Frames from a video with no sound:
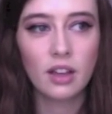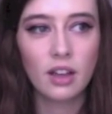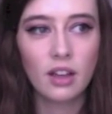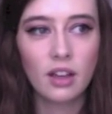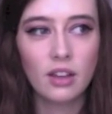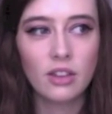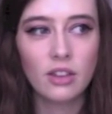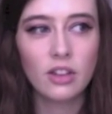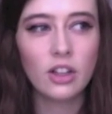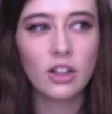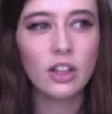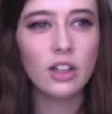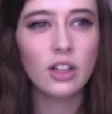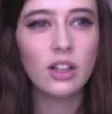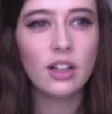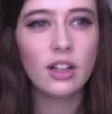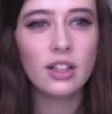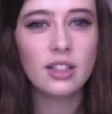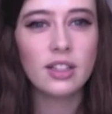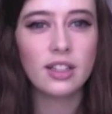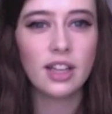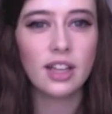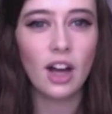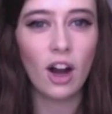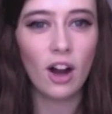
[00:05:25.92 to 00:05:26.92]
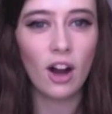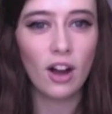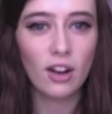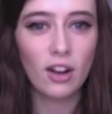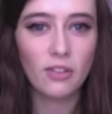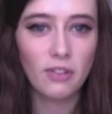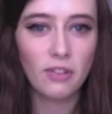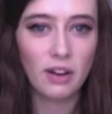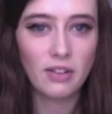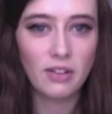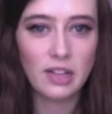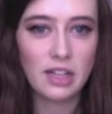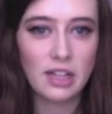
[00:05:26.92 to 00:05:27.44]
There is the odd
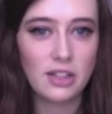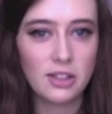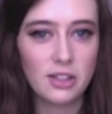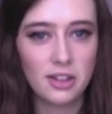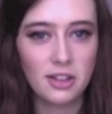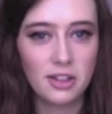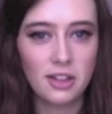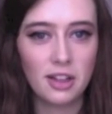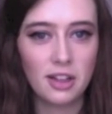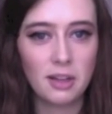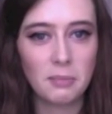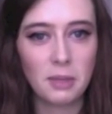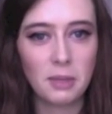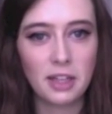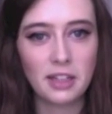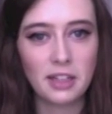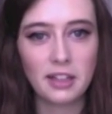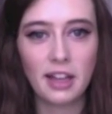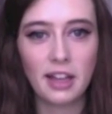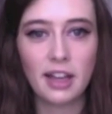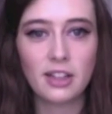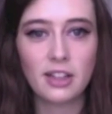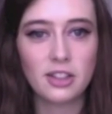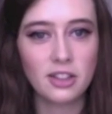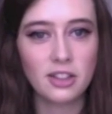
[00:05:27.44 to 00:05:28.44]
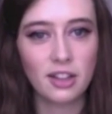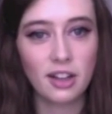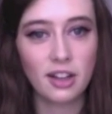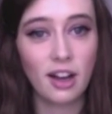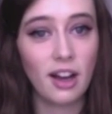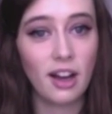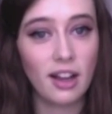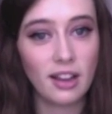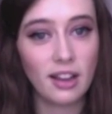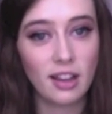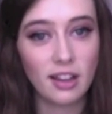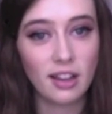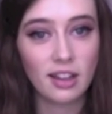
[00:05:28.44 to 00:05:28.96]
foundation in my collection that
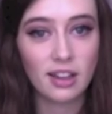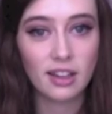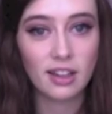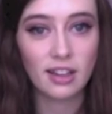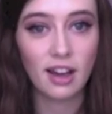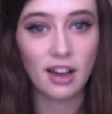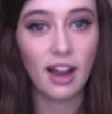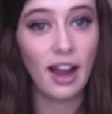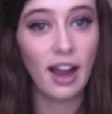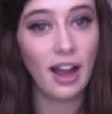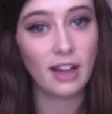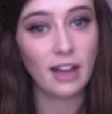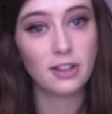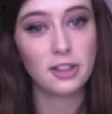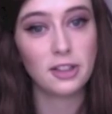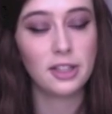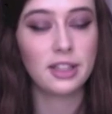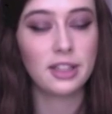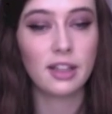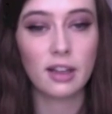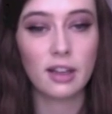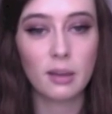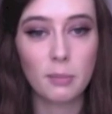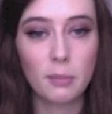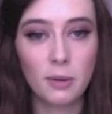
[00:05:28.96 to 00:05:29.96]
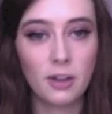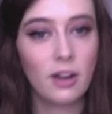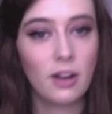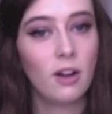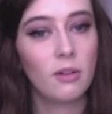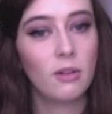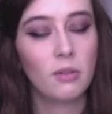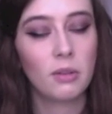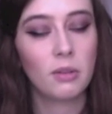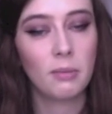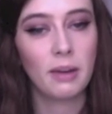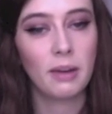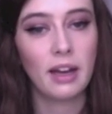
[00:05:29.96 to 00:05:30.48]
I actually like putting on
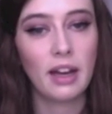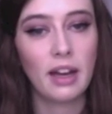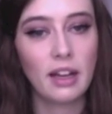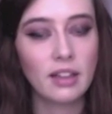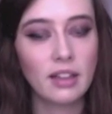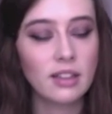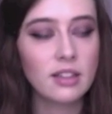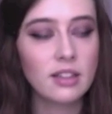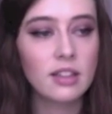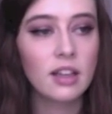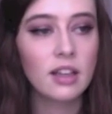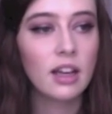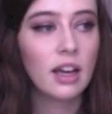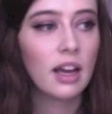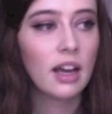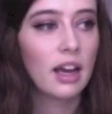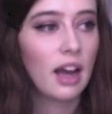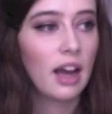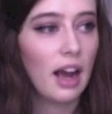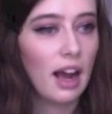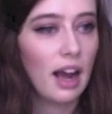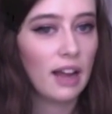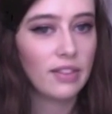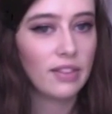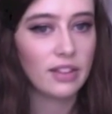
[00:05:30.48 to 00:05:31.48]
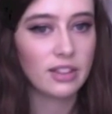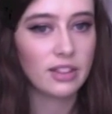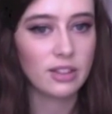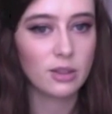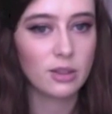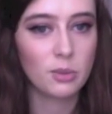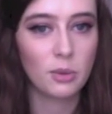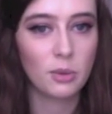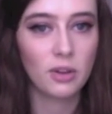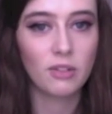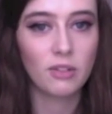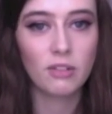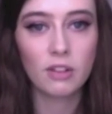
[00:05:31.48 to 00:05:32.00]
with my hands, and this is
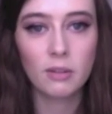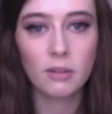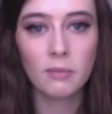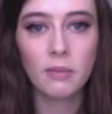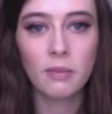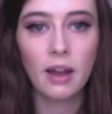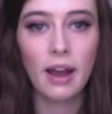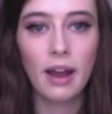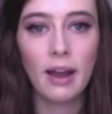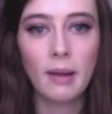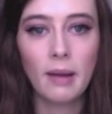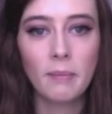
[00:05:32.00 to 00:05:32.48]
one of them.